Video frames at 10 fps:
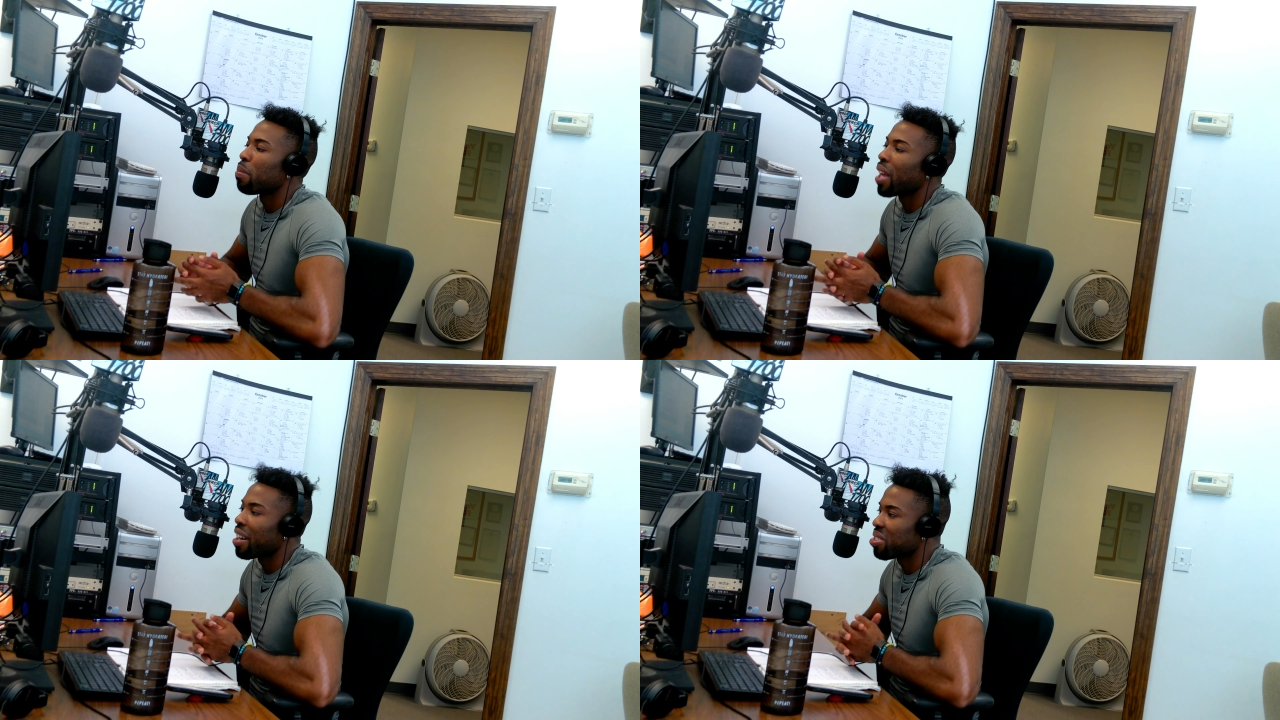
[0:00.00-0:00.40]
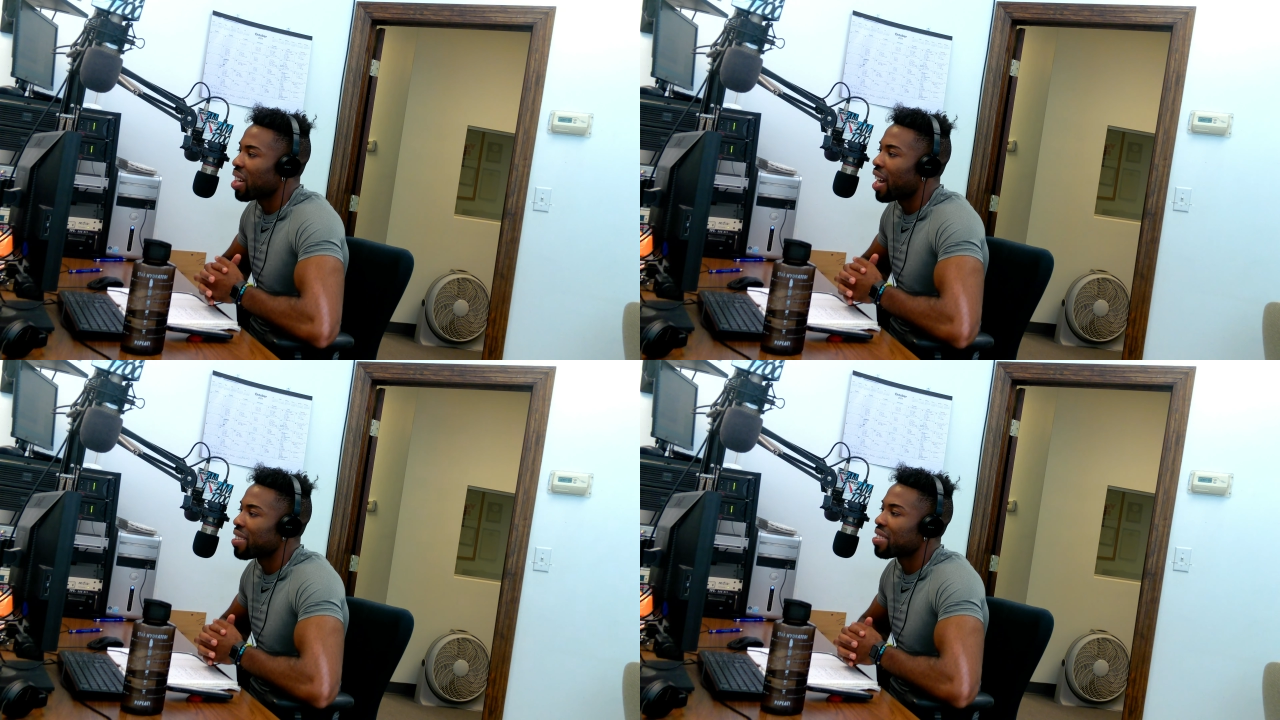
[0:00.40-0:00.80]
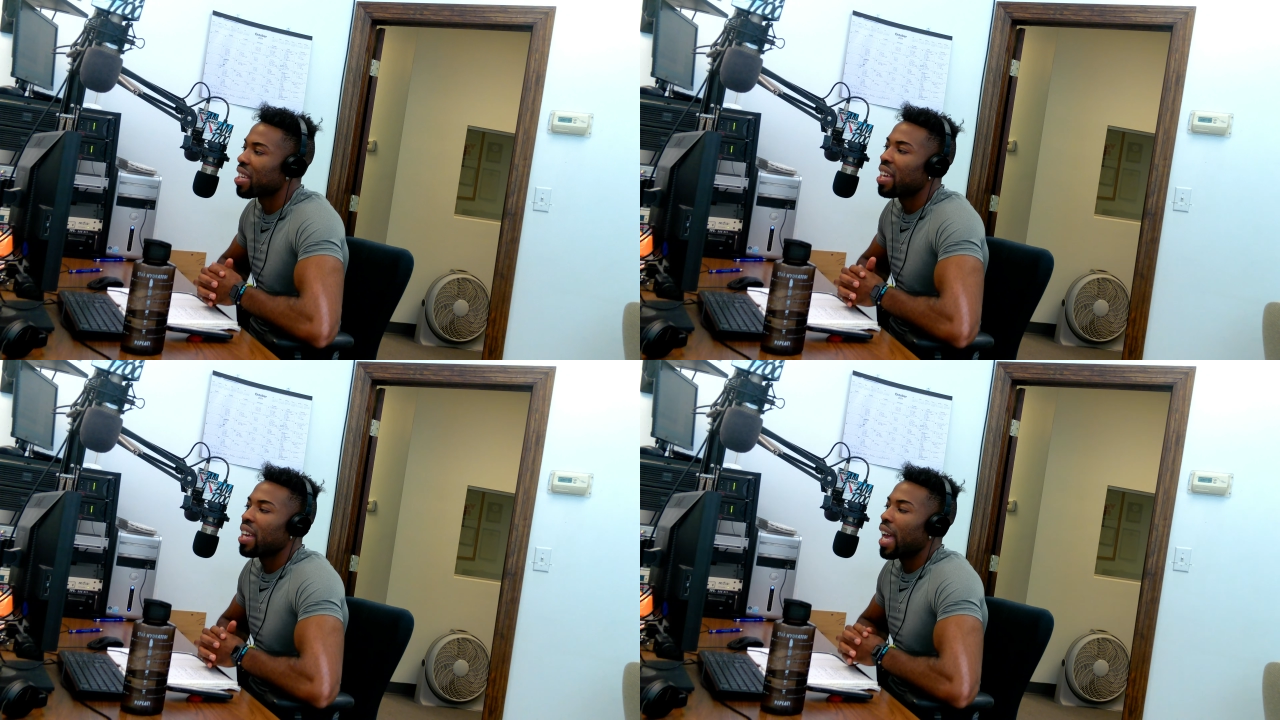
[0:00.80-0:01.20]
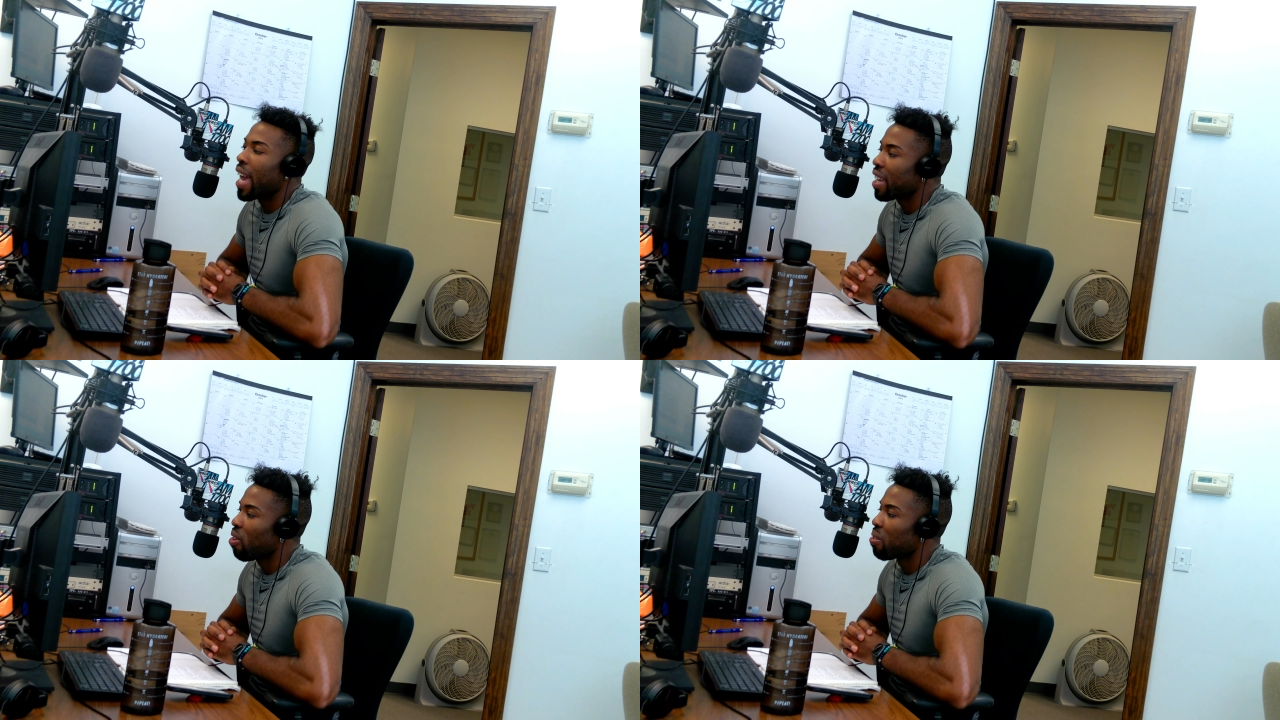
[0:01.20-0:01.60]
block shots,
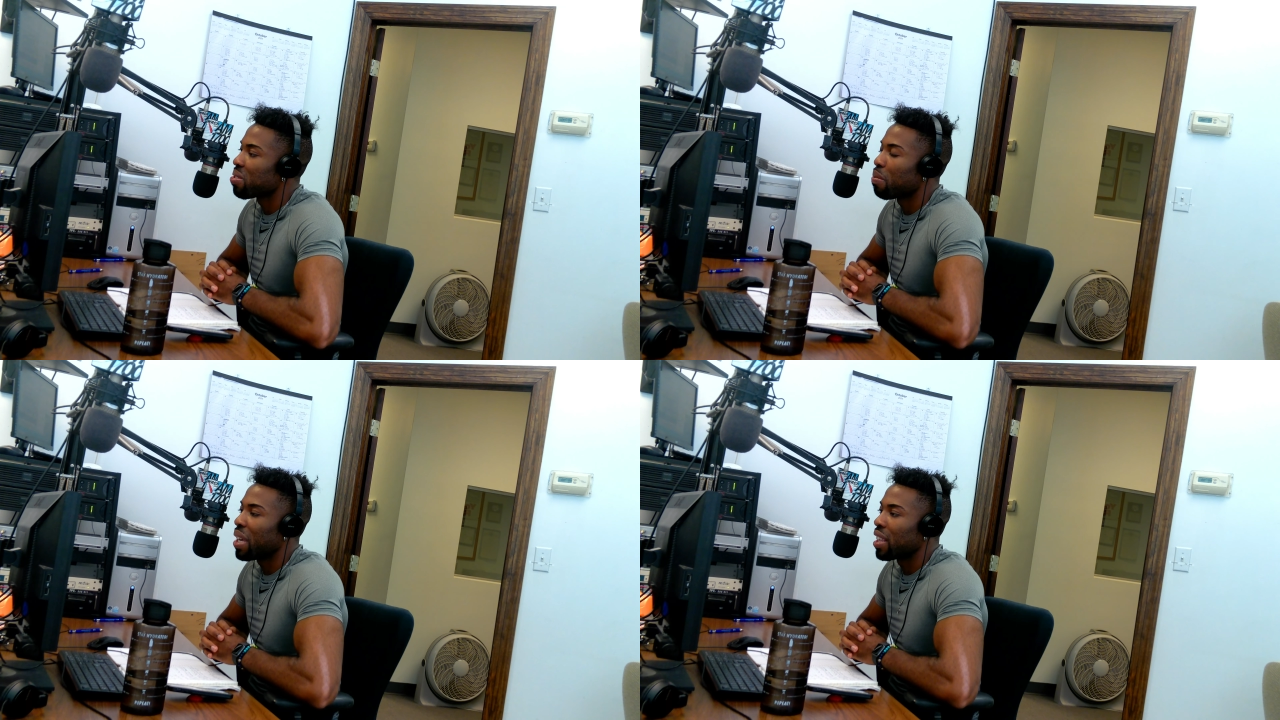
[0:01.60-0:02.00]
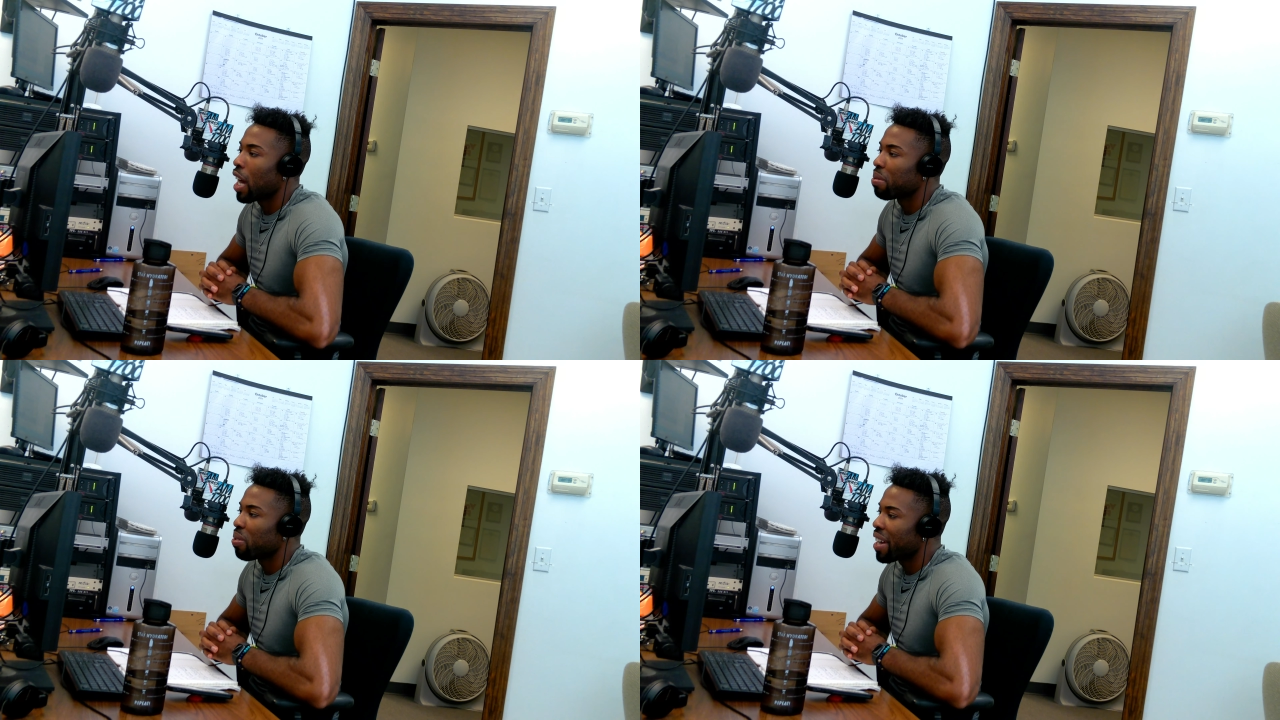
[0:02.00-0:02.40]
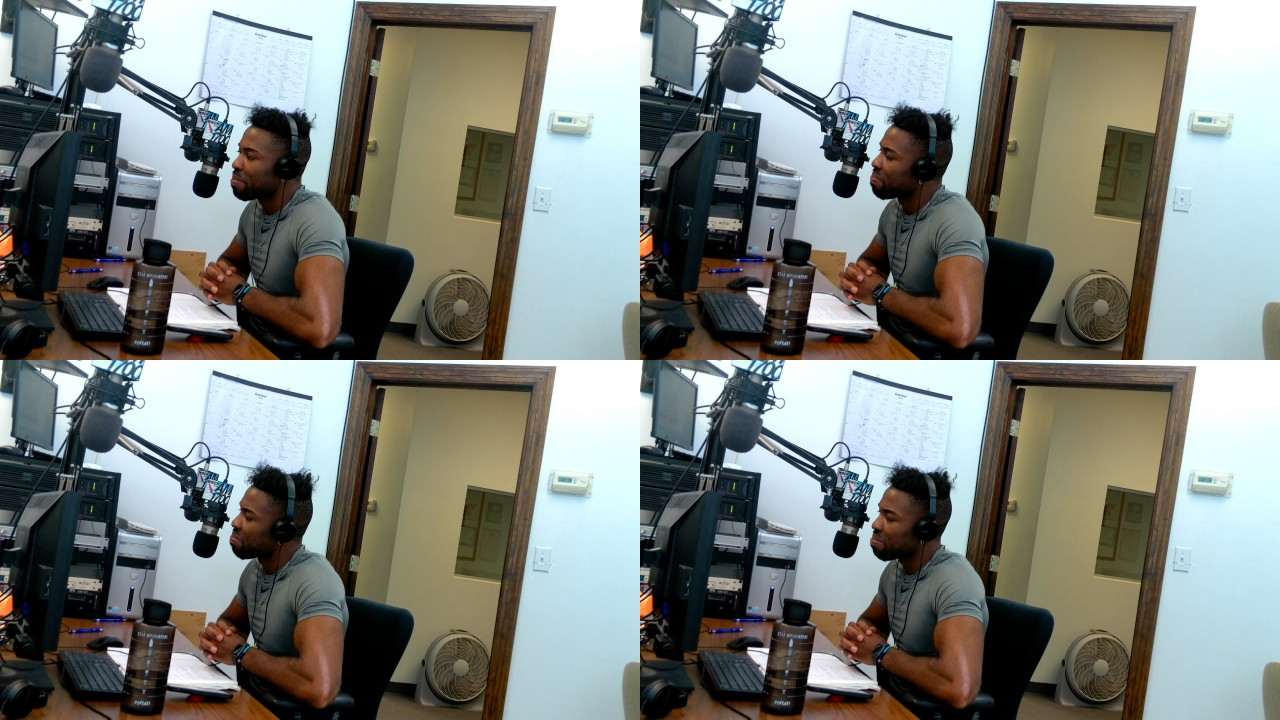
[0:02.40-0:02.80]
and can also be a lob threat.